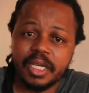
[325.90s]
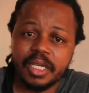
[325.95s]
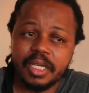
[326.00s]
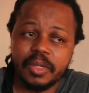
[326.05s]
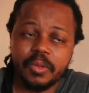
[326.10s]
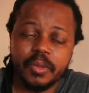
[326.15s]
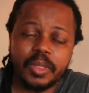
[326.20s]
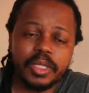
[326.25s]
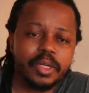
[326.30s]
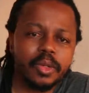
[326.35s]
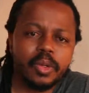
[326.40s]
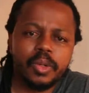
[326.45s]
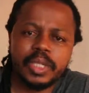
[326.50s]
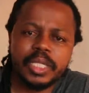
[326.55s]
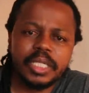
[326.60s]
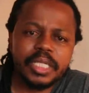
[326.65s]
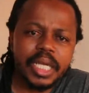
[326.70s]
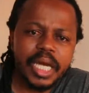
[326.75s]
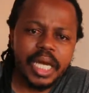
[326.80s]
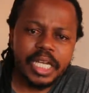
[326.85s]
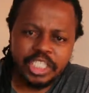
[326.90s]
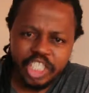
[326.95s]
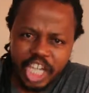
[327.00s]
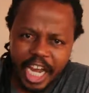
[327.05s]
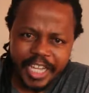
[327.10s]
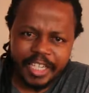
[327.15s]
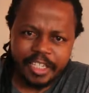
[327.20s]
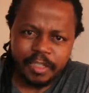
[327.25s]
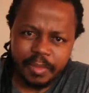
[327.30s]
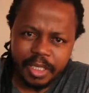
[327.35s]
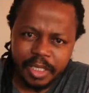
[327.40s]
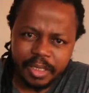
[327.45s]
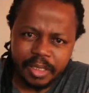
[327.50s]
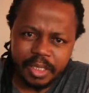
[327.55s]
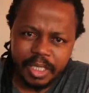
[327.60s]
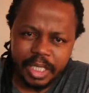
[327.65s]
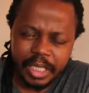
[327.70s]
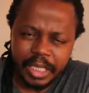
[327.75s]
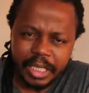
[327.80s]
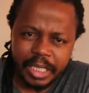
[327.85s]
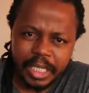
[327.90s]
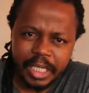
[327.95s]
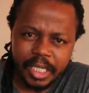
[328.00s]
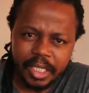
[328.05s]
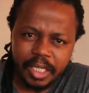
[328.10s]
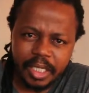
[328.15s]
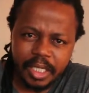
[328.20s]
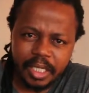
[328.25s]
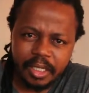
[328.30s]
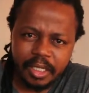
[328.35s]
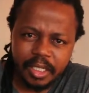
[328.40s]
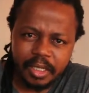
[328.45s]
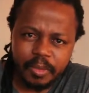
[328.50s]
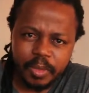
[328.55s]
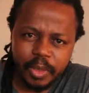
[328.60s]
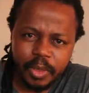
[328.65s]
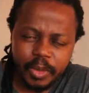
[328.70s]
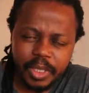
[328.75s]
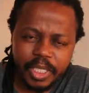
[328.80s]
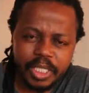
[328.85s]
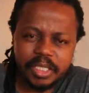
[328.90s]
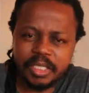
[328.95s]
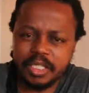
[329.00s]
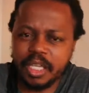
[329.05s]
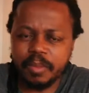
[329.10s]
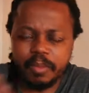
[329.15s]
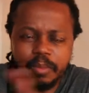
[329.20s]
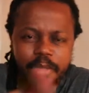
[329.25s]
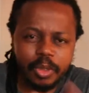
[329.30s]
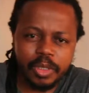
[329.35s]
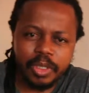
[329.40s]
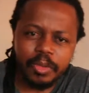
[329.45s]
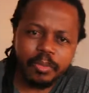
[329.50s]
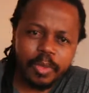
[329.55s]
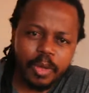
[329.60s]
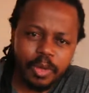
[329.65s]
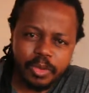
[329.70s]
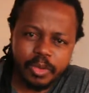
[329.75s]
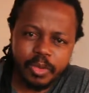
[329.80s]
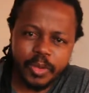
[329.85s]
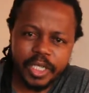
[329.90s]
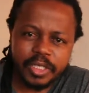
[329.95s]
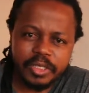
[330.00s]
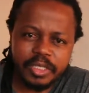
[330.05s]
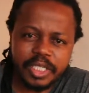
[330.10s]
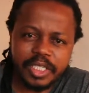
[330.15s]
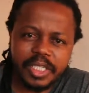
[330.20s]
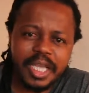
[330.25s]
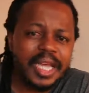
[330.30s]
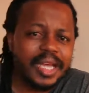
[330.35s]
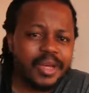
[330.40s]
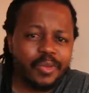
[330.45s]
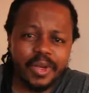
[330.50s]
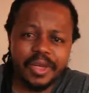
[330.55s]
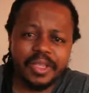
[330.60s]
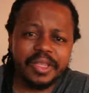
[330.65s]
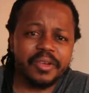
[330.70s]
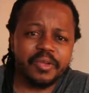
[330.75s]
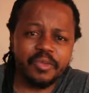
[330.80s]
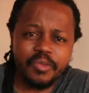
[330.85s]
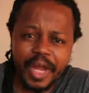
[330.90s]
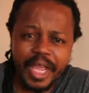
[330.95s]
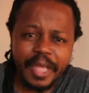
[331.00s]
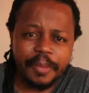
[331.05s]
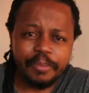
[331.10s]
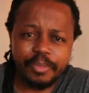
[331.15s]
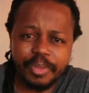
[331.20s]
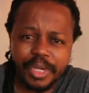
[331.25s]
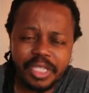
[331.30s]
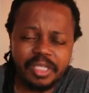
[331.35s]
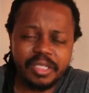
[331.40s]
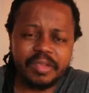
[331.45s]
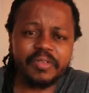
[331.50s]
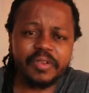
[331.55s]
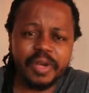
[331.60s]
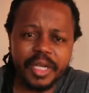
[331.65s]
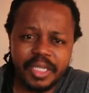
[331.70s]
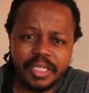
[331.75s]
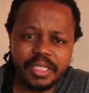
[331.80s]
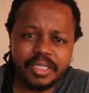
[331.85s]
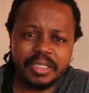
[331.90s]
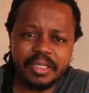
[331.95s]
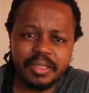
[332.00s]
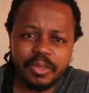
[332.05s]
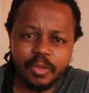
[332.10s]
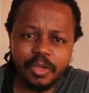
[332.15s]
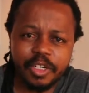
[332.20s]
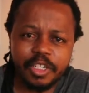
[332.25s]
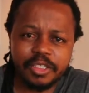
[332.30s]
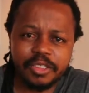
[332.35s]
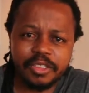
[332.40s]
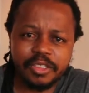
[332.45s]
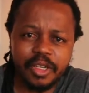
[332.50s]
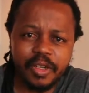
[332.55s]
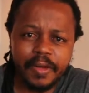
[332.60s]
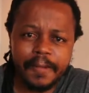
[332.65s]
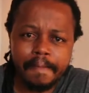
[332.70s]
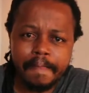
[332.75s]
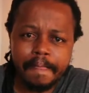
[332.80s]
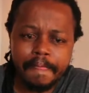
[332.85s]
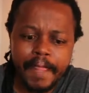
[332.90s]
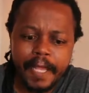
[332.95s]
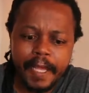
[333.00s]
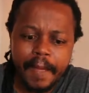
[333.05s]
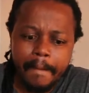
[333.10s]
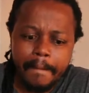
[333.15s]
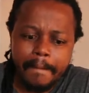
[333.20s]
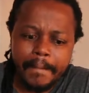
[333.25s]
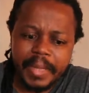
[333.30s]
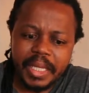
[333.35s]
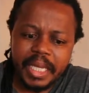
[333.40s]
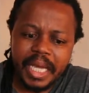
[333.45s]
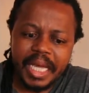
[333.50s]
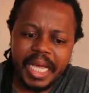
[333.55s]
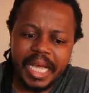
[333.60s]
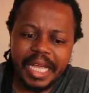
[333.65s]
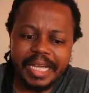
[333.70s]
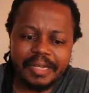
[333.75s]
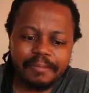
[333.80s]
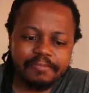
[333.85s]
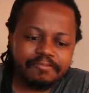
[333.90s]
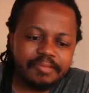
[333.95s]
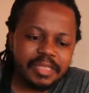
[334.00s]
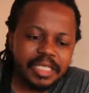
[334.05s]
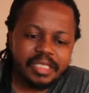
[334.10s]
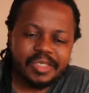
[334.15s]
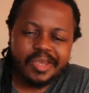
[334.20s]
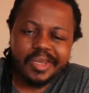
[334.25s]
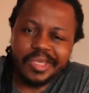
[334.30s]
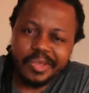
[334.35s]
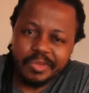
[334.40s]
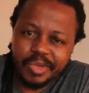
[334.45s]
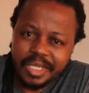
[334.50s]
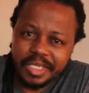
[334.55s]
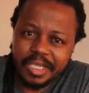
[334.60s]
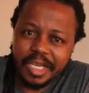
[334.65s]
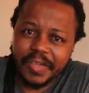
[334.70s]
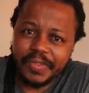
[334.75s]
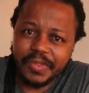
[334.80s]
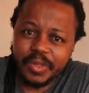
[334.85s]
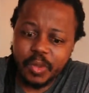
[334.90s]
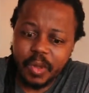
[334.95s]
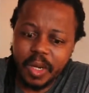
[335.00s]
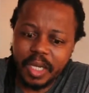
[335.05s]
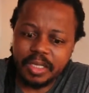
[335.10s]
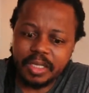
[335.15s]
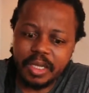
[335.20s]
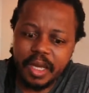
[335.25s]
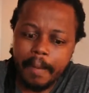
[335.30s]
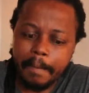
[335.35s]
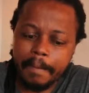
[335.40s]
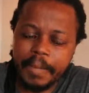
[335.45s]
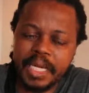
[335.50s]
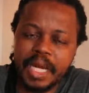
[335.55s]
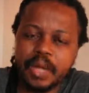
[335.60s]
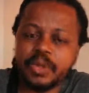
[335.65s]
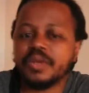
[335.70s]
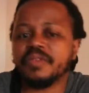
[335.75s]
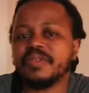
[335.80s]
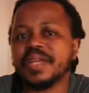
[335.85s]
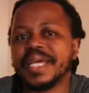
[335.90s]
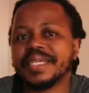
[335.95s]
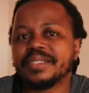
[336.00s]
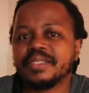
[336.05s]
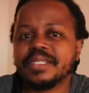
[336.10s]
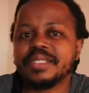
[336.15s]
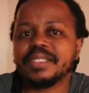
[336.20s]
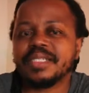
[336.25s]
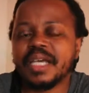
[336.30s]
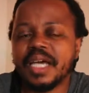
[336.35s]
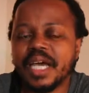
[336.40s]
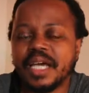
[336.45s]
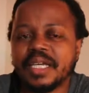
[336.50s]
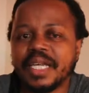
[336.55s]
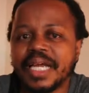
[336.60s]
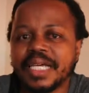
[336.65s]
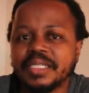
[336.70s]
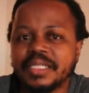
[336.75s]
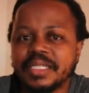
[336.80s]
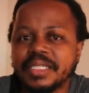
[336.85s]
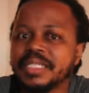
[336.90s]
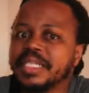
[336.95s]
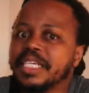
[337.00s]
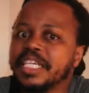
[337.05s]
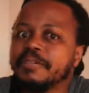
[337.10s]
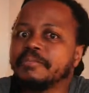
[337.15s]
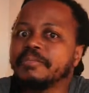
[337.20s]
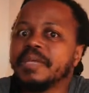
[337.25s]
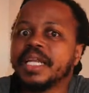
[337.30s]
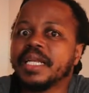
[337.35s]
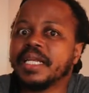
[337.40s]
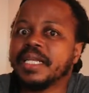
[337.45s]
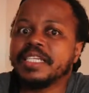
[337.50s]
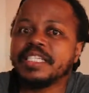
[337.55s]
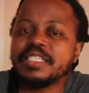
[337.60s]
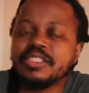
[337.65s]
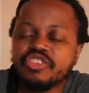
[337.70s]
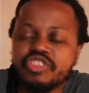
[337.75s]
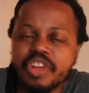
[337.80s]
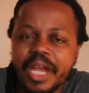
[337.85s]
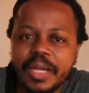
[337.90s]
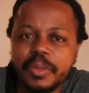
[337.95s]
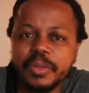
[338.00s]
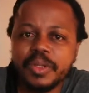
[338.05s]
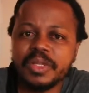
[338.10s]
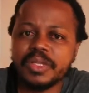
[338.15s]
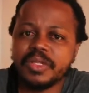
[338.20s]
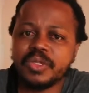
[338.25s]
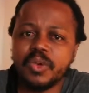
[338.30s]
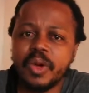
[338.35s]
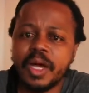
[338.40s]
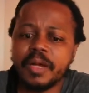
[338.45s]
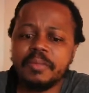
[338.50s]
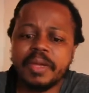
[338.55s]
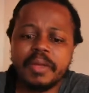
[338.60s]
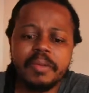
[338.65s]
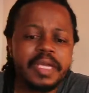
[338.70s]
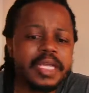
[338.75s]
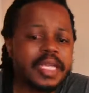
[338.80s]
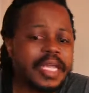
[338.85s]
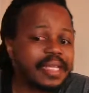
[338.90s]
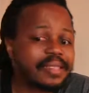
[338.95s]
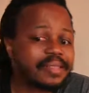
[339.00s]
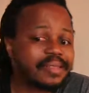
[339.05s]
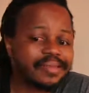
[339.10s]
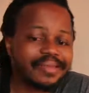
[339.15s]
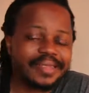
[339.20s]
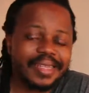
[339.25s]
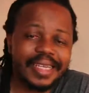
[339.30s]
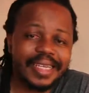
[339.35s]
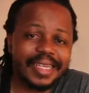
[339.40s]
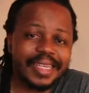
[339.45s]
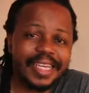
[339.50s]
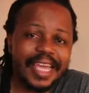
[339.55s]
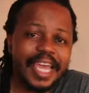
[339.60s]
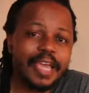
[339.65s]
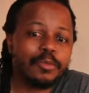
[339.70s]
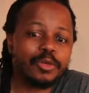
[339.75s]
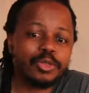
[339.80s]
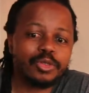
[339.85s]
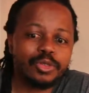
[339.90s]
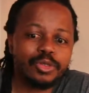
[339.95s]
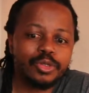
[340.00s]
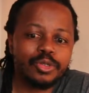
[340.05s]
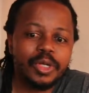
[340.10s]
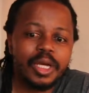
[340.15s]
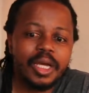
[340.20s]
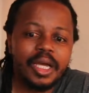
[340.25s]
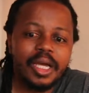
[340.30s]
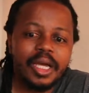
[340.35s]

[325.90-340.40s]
what they call a Chinaman in bowling. He can bowl it both ways. So he's one of the rare breeds of cricketers in the world. So he's on the reserve squad, but I'd like to see him at least train with the squad, maybe get a game or two.